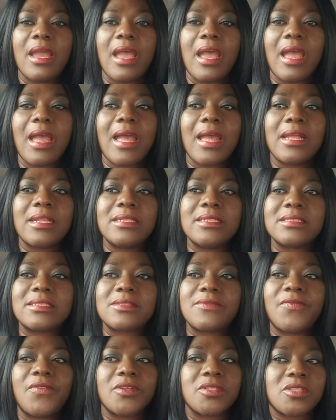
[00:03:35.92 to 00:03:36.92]
And
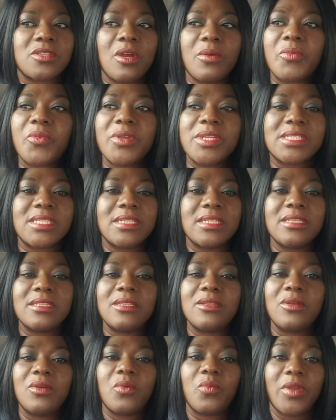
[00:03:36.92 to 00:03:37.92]
for some
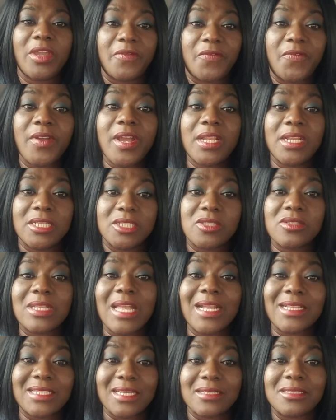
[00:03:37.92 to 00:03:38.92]
reason, we fell into
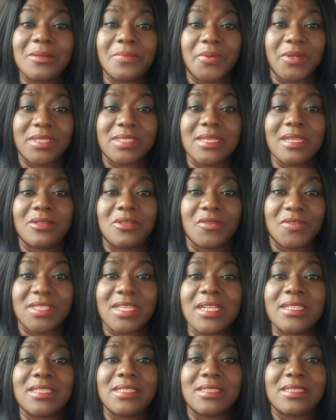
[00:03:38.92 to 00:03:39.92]
that 30% of
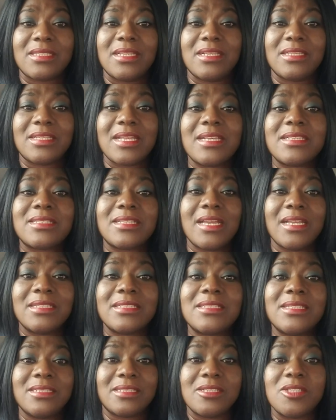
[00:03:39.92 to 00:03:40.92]
statistics that said
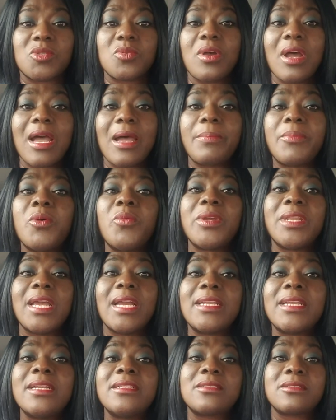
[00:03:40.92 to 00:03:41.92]
this is what happened with
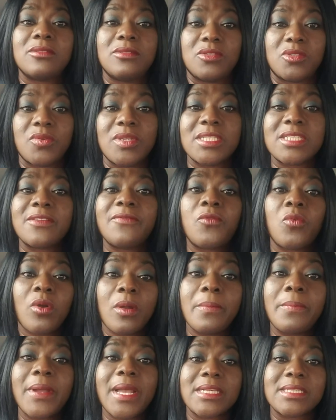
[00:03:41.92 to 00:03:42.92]
identical twins. If
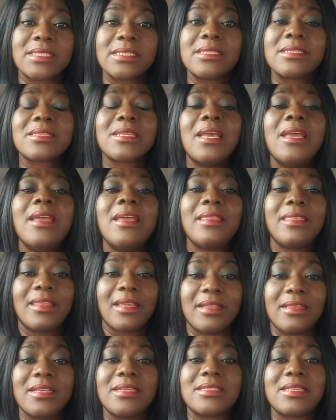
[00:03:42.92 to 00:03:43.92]
one passes,
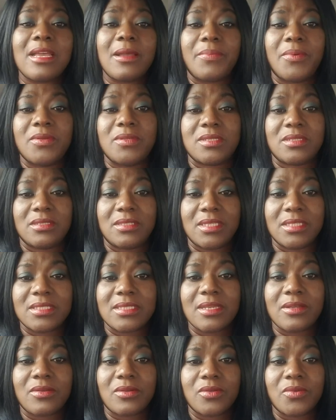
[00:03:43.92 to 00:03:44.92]
then this happens to the
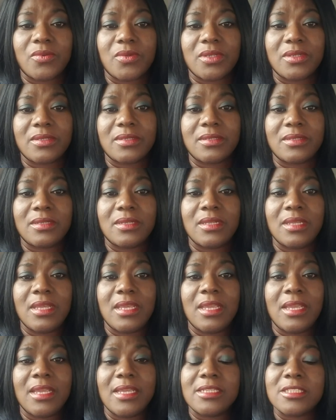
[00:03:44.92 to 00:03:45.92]
second one.
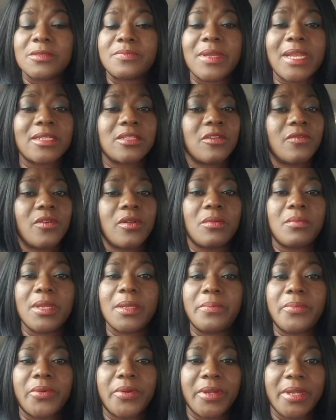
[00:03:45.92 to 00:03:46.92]
In spite of all my
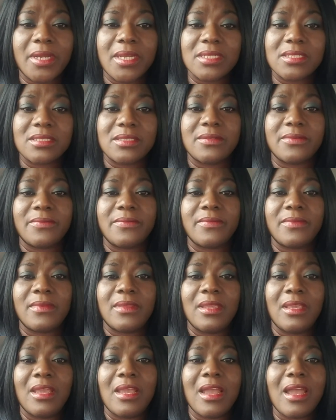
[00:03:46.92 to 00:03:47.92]
prayers
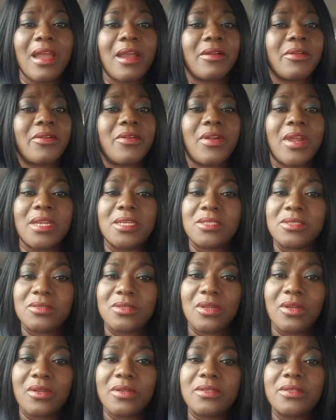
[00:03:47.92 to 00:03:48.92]
and cry to
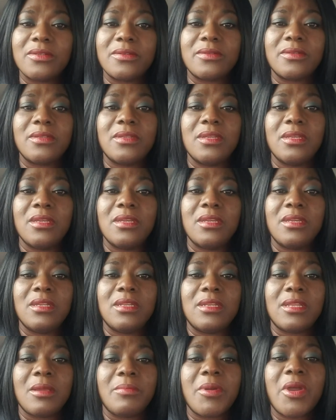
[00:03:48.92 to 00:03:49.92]
God,
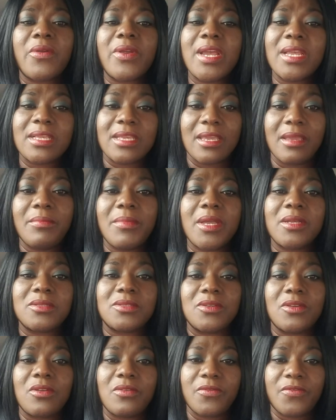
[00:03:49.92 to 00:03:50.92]
the MRI came out
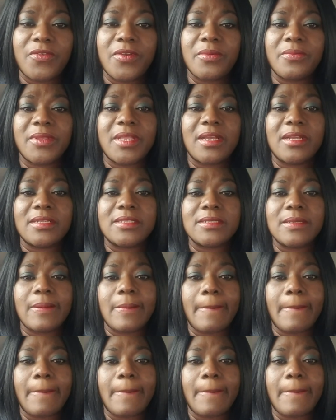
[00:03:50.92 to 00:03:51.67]
to confirm that.